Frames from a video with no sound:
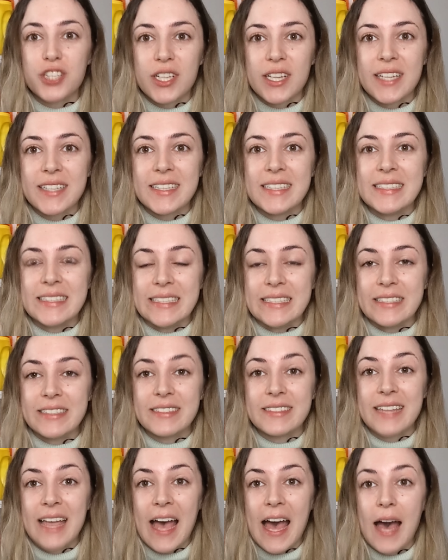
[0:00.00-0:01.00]
You click the
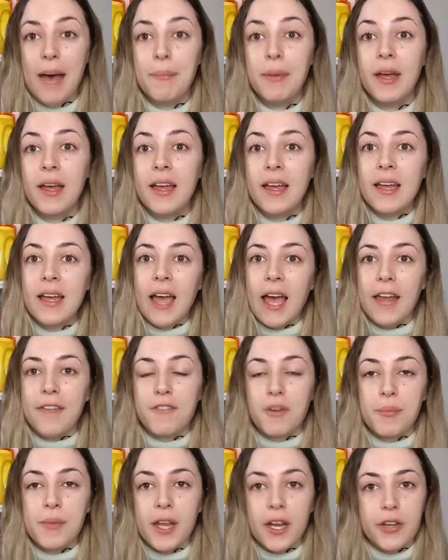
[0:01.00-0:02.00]
deals tab
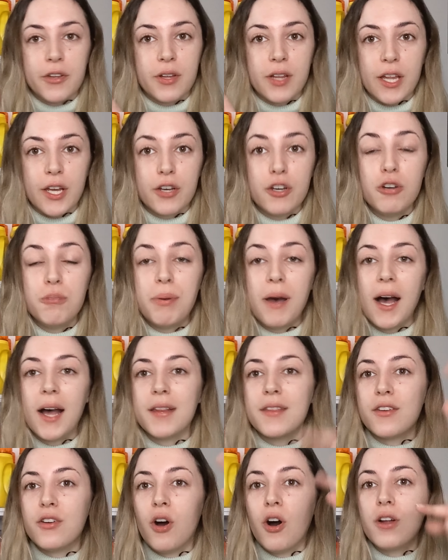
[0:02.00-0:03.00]
and from there you click
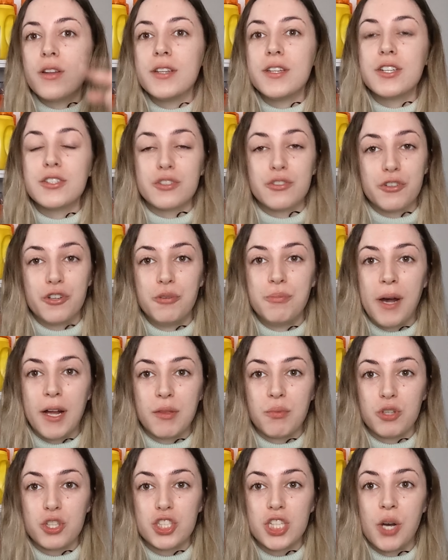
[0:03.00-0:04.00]
coupons and all the digital
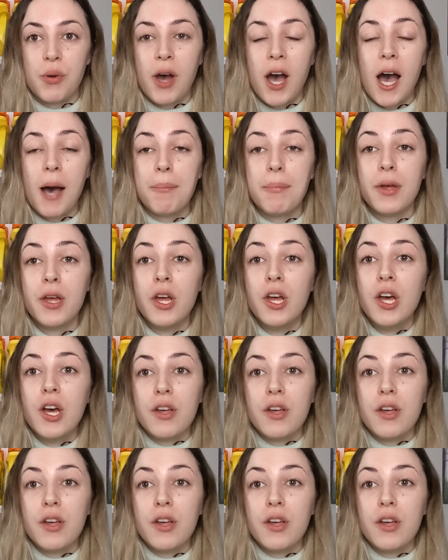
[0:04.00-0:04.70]
coupons will show up.